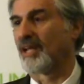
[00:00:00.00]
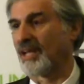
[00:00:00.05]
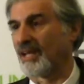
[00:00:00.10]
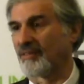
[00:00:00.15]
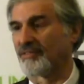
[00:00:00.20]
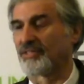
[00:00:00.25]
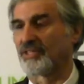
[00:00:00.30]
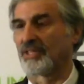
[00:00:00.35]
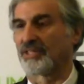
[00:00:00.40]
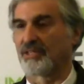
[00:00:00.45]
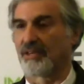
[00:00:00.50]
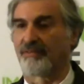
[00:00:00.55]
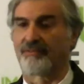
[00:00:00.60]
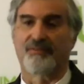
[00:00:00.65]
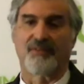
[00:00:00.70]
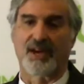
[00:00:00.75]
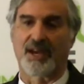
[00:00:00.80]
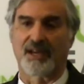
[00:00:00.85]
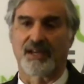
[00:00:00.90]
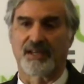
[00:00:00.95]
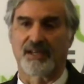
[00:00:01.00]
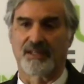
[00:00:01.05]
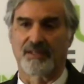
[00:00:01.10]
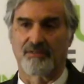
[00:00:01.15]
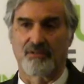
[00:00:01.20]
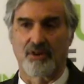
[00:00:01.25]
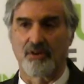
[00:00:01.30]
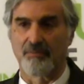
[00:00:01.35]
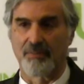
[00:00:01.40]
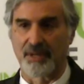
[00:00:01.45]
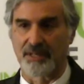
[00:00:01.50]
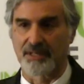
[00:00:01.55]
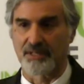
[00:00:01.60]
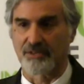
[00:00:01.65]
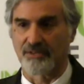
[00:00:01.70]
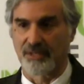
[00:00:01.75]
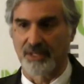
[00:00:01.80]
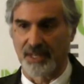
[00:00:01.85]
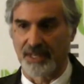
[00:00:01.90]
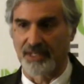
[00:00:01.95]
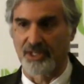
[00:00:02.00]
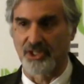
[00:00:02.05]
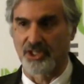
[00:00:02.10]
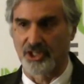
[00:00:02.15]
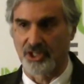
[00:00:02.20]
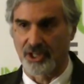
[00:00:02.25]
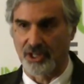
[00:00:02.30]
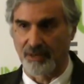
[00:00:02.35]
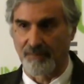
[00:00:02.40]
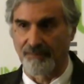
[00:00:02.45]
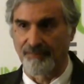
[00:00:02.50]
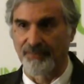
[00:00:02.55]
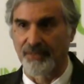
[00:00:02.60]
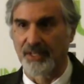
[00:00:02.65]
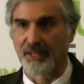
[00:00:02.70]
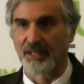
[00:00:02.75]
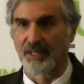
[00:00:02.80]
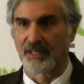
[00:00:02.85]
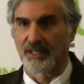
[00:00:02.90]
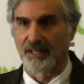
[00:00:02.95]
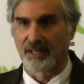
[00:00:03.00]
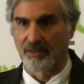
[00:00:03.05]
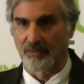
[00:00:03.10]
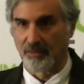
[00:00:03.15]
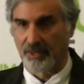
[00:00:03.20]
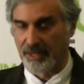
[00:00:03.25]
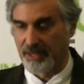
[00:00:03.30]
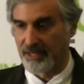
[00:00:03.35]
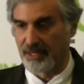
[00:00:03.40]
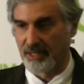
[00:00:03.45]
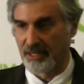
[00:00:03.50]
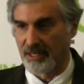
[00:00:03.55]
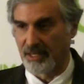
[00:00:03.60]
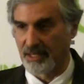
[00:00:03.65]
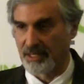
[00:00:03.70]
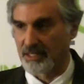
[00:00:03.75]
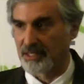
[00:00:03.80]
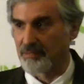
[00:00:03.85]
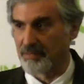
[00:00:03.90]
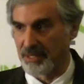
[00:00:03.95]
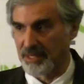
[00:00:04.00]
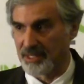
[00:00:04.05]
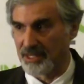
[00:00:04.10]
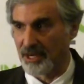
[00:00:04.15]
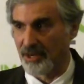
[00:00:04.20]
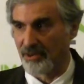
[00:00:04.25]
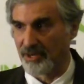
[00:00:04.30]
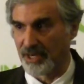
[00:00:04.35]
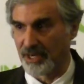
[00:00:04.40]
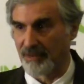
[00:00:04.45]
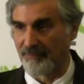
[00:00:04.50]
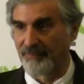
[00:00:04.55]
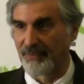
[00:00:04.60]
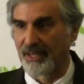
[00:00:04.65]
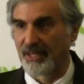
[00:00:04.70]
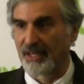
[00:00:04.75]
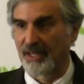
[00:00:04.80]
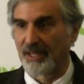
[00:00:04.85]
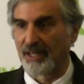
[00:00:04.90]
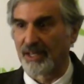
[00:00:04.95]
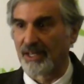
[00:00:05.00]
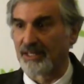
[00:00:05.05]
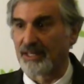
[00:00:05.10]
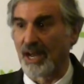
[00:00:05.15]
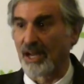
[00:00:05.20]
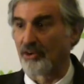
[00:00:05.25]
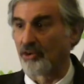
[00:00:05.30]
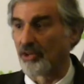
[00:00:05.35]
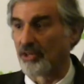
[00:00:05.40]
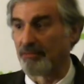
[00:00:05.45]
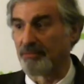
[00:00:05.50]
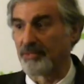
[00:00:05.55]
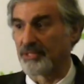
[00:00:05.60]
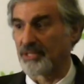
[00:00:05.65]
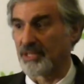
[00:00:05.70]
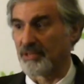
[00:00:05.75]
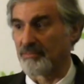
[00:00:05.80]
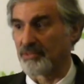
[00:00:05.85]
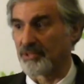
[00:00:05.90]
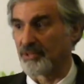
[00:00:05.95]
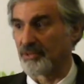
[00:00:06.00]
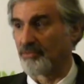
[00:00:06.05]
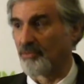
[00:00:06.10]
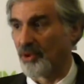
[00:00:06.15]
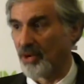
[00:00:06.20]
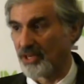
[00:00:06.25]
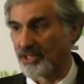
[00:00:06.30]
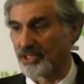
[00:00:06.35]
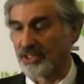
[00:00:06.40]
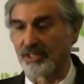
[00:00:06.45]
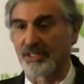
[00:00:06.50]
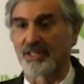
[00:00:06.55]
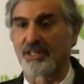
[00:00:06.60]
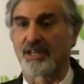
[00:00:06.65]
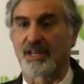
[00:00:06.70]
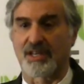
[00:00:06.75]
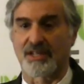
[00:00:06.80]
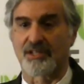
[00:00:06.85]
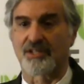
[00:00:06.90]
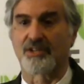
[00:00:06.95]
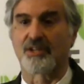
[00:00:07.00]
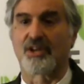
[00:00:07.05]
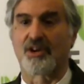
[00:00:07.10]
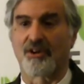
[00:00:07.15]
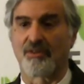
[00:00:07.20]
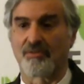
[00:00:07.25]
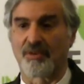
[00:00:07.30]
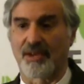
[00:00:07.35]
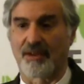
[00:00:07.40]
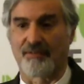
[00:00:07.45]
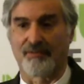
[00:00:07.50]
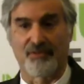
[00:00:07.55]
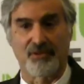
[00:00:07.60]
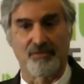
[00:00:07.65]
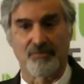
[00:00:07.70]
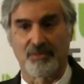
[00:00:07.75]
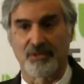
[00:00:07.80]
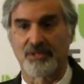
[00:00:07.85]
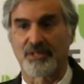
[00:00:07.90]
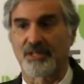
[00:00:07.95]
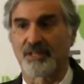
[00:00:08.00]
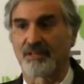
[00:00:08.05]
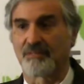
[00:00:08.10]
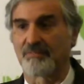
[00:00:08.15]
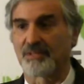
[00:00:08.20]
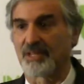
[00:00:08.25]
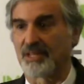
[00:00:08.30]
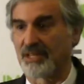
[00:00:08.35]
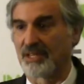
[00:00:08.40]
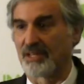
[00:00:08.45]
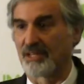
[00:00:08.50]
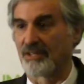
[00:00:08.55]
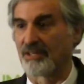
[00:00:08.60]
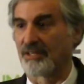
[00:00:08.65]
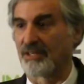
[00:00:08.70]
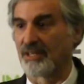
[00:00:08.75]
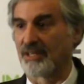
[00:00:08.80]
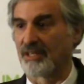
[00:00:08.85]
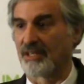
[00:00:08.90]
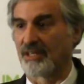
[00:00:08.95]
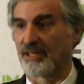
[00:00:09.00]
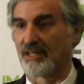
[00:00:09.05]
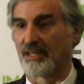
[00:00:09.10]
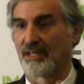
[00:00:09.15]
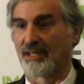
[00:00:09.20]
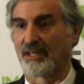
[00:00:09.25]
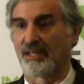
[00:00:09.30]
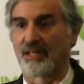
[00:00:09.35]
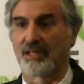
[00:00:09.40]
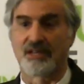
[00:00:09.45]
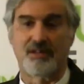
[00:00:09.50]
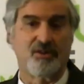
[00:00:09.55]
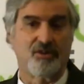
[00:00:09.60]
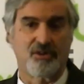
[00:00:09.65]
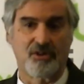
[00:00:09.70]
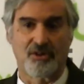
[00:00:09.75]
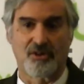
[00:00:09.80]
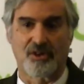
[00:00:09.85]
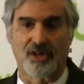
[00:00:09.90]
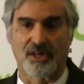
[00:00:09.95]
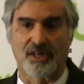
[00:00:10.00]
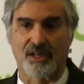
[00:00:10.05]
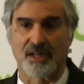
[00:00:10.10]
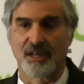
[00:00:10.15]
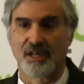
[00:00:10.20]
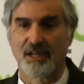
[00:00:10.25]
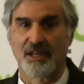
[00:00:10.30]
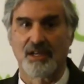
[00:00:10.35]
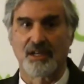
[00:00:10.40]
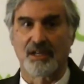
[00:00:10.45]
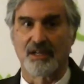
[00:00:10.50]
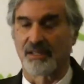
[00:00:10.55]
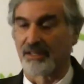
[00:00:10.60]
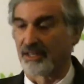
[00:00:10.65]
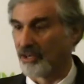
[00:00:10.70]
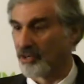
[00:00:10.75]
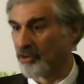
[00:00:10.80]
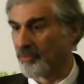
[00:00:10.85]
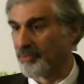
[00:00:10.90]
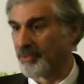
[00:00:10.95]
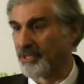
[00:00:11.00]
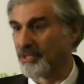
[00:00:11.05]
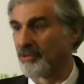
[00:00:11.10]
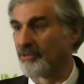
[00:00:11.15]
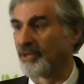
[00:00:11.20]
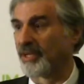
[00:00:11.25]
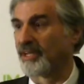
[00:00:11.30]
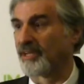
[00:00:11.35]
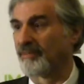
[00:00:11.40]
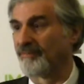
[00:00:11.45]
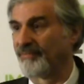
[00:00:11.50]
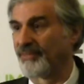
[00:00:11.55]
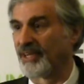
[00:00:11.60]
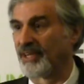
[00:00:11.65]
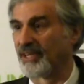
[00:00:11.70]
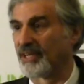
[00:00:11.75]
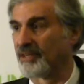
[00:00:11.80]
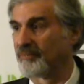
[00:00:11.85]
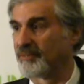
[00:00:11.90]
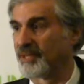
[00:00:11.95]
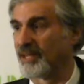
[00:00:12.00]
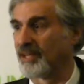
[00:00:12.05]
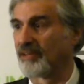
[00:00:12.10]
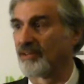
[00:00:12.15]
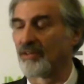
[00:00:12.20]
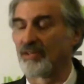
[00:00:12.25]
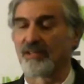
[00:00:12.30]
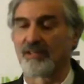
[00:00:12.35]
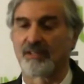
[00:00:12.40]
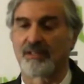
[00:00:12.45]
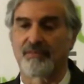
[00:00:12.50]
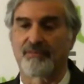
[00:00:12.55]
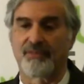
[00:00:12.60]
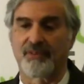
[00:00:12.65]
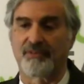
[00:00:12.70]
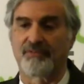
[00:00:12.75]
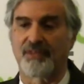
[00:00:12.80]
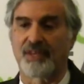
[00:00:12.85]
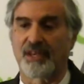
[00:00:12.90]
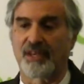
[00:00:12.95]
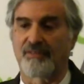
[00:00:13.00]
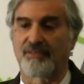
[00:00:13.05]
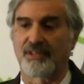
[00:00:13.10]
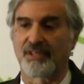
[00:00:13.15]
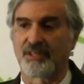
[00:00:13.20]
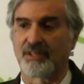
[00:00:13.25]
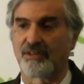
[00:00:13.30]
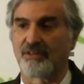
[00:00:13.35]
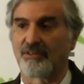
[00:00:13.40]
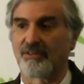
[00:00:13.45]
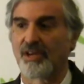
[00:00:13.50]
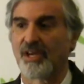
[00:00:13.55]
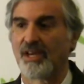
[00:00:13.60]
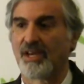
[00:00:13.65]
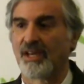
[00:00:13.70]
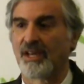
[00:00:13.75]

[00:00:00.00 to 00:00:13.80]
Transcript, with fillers: have such a vital and robust relationship with the Smithsonian. not all the museums are in Washington, as you know. We have a few museums here in in New York, uh, the Cooper Hewitt, uh, uptown on uh, Fifth Avenue,